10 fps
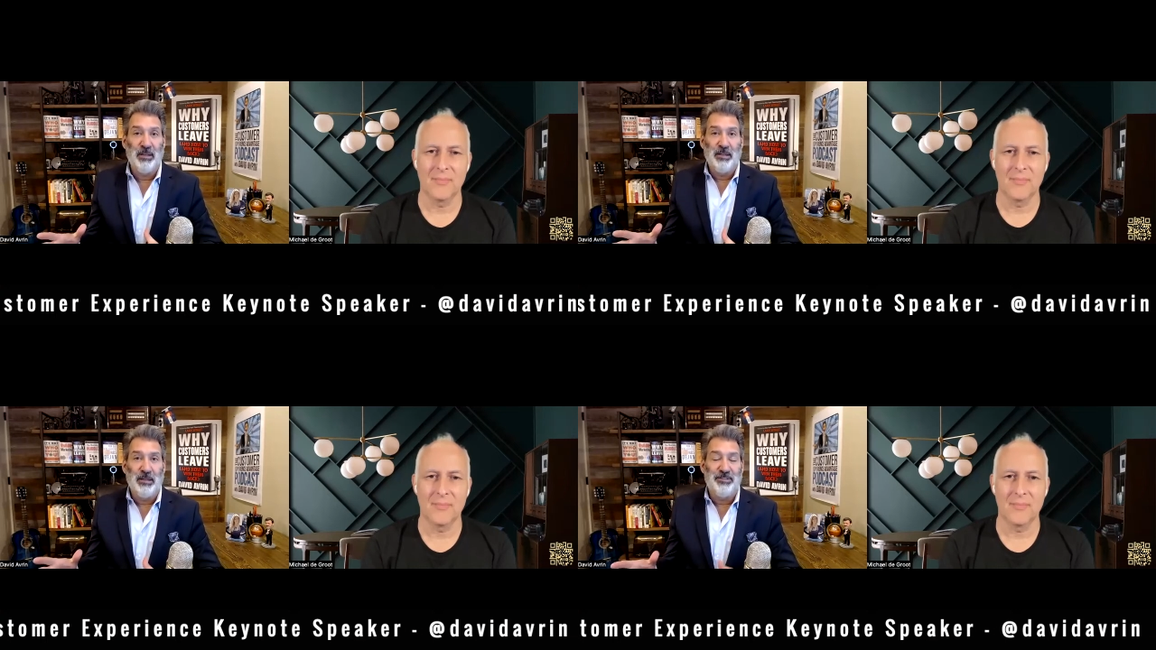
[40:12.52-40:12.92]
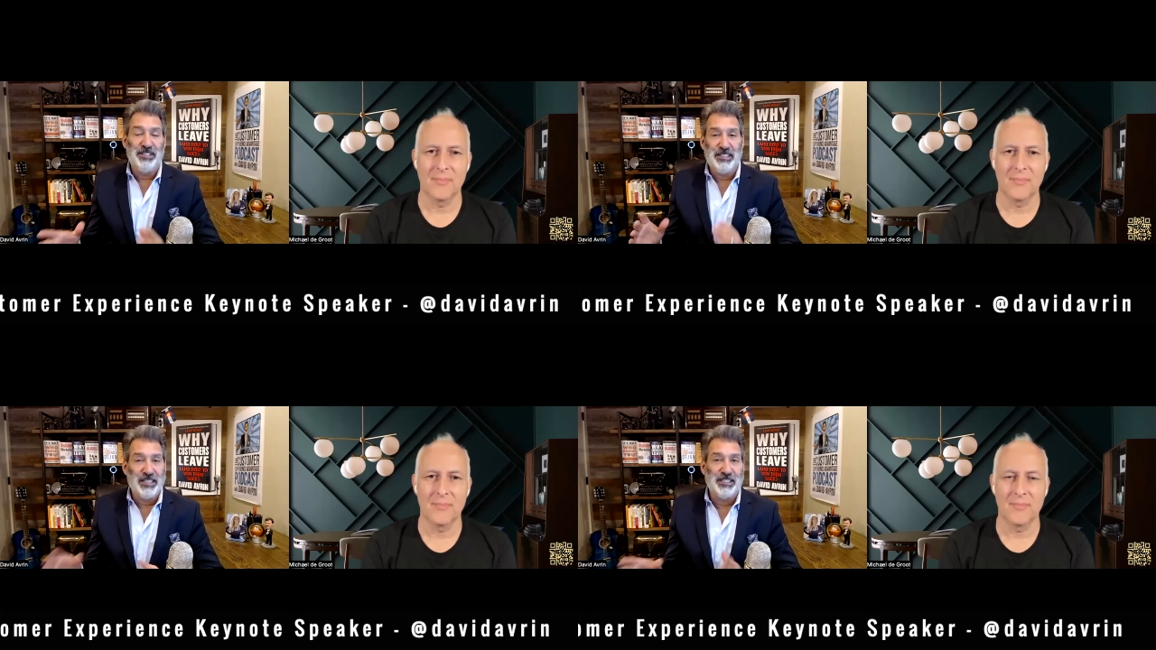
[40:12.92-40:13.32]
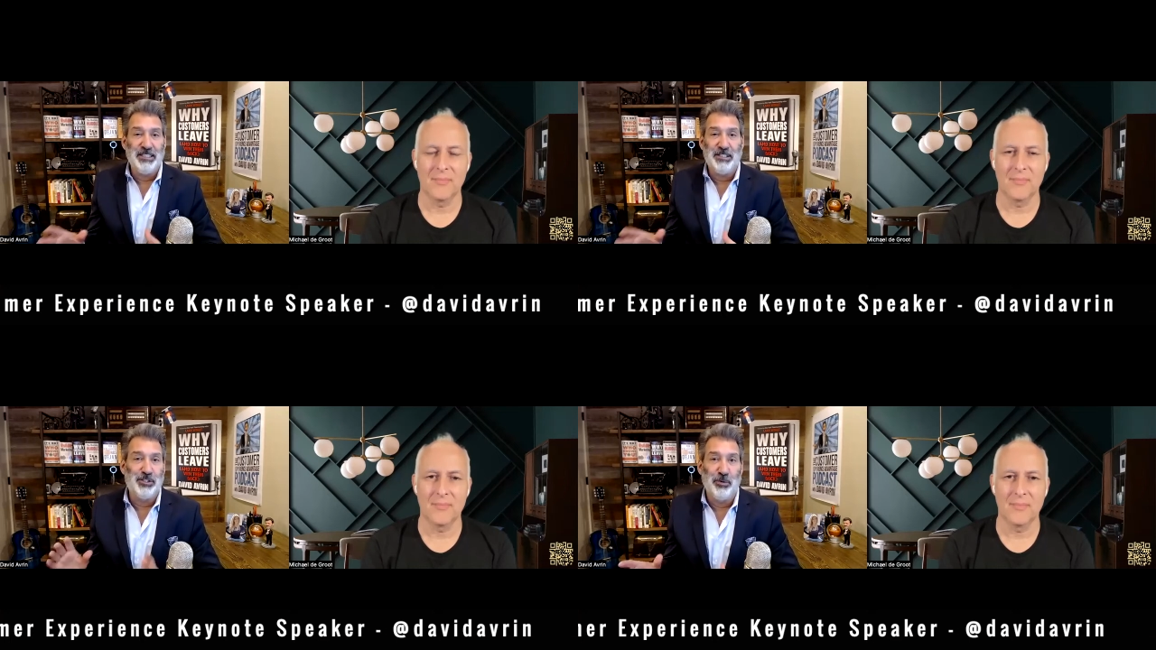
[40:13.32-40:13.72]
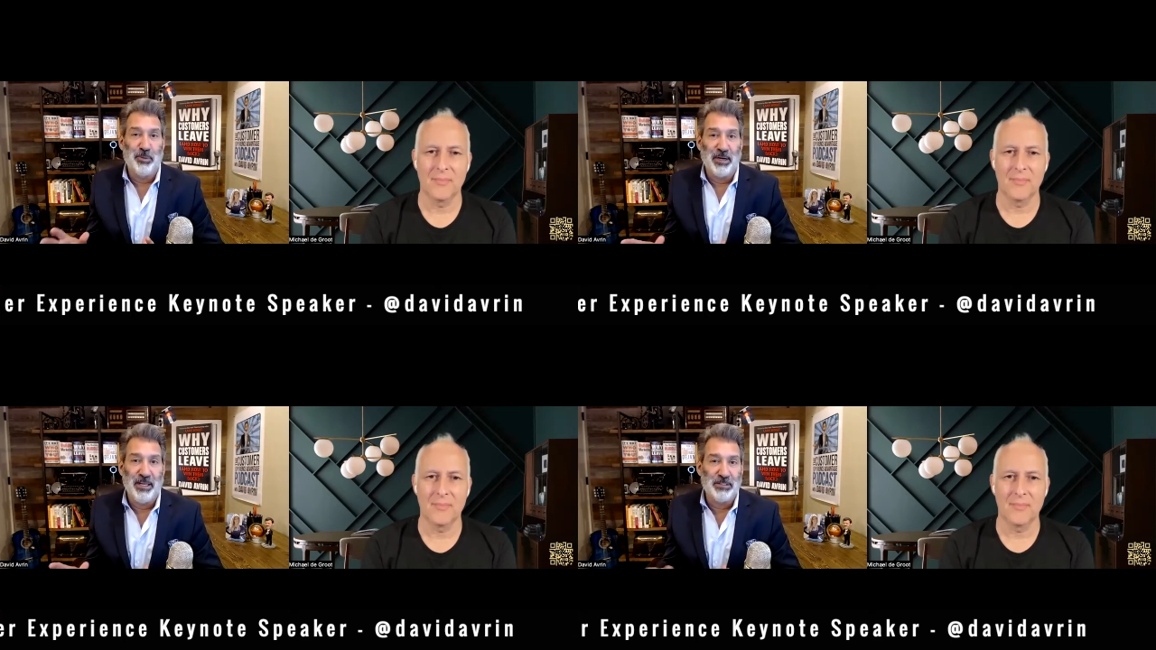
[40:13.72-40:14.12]
Speaker 1: 60 super
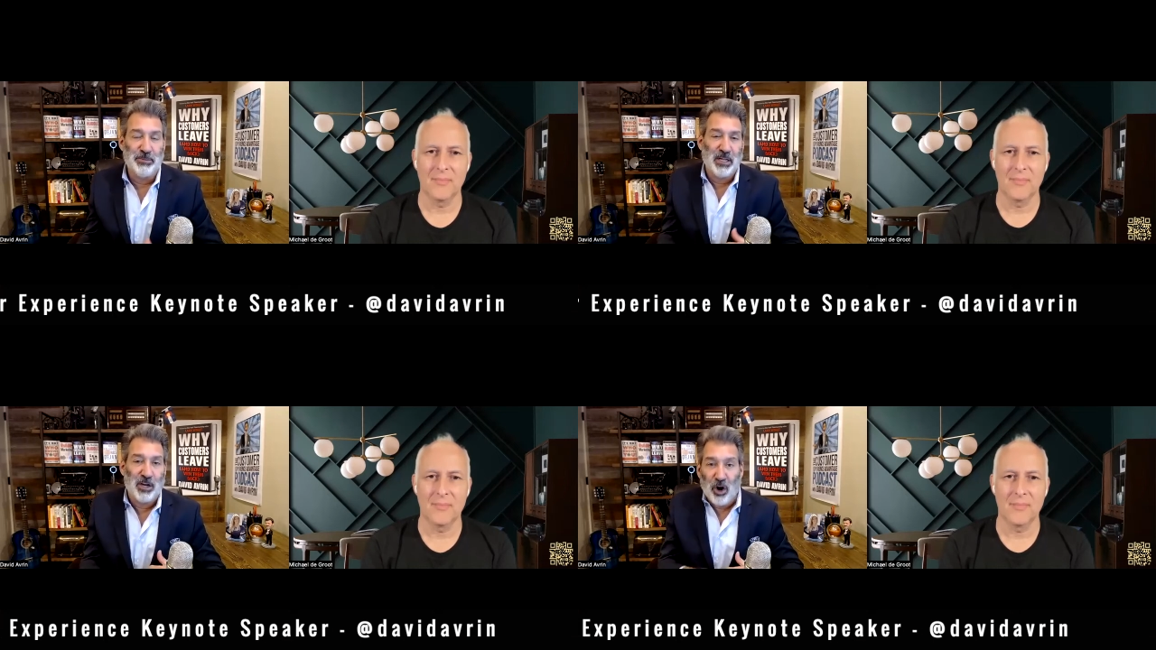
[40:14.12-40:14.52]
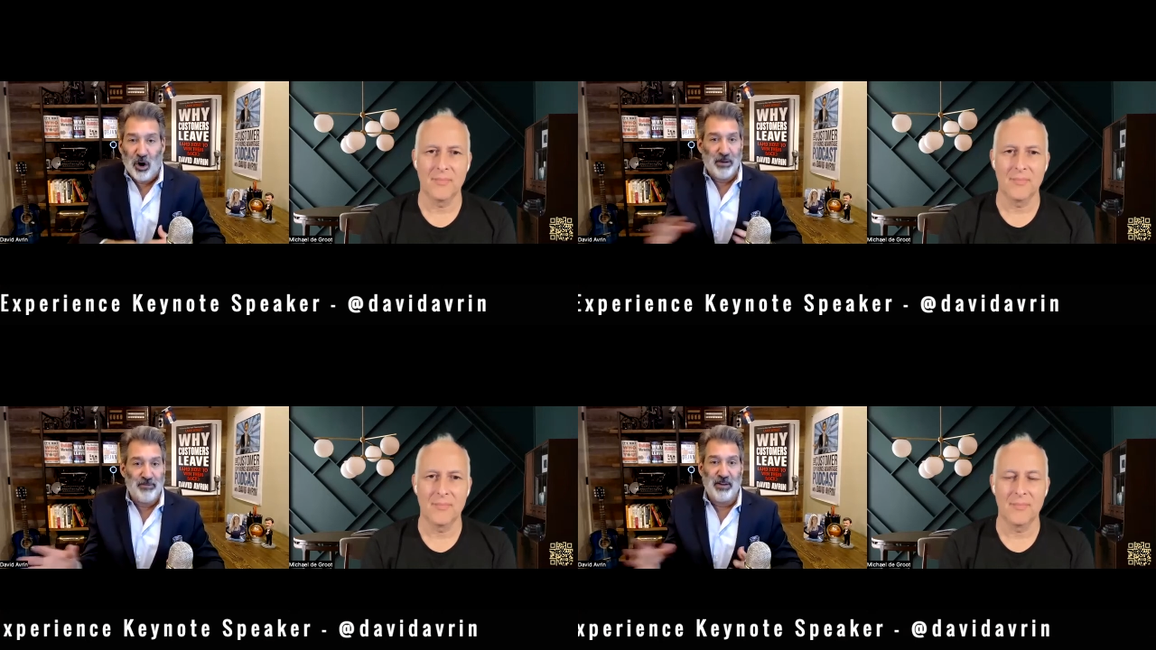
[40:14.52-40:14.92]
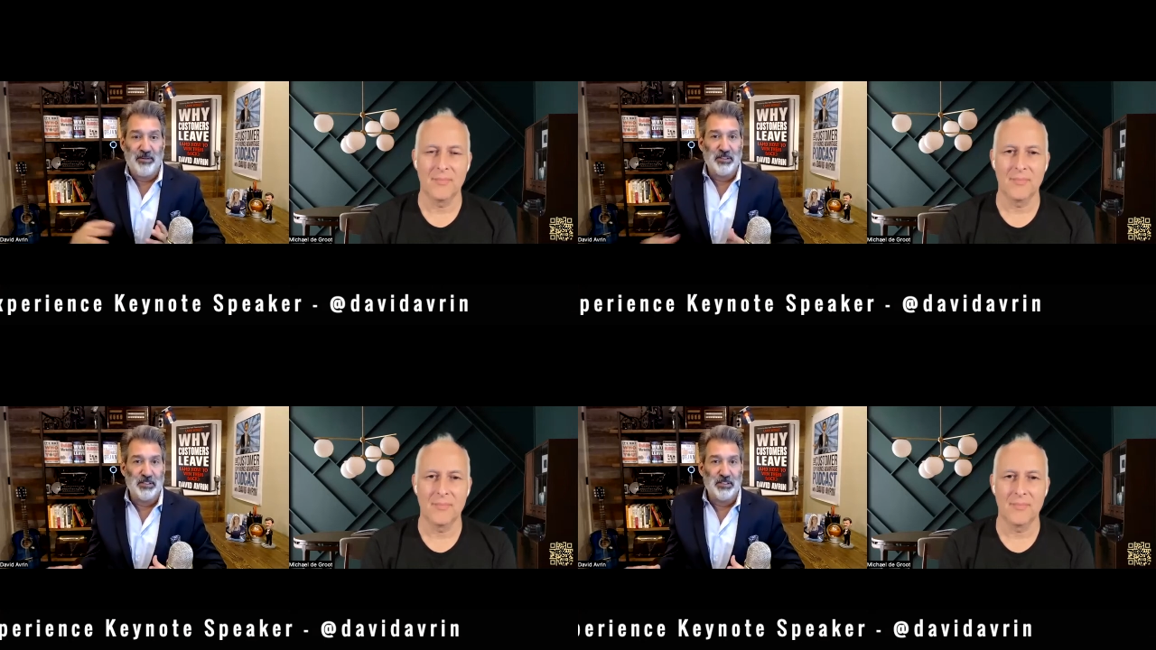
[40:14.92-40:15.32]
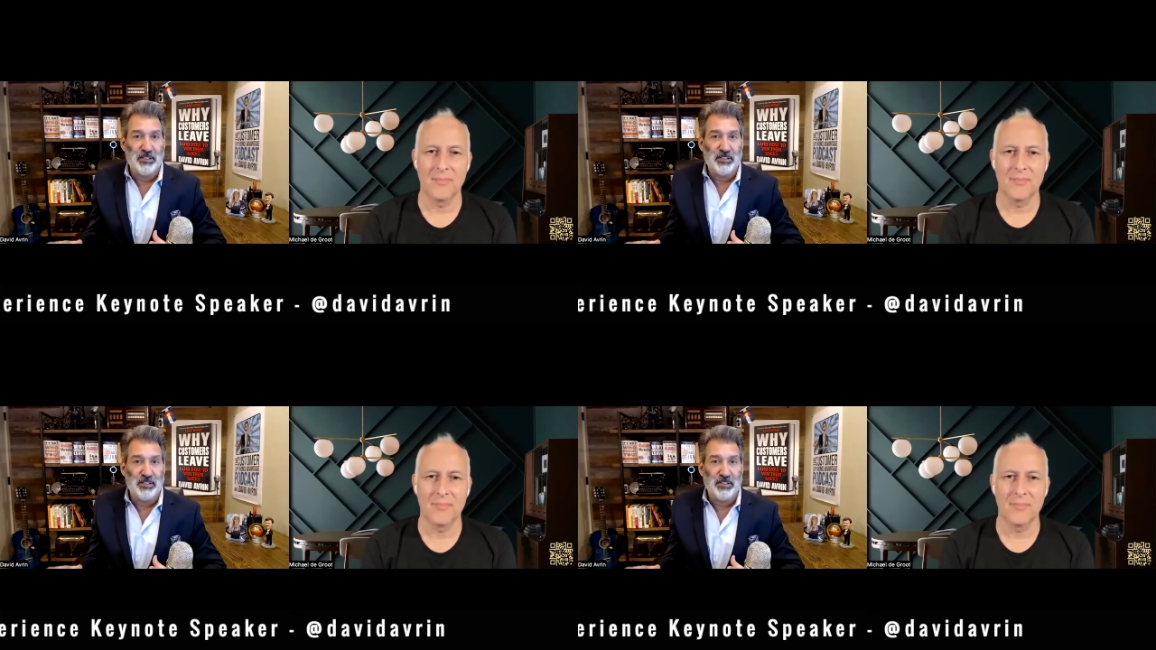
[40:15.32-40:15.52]
hits with like all my favorite songs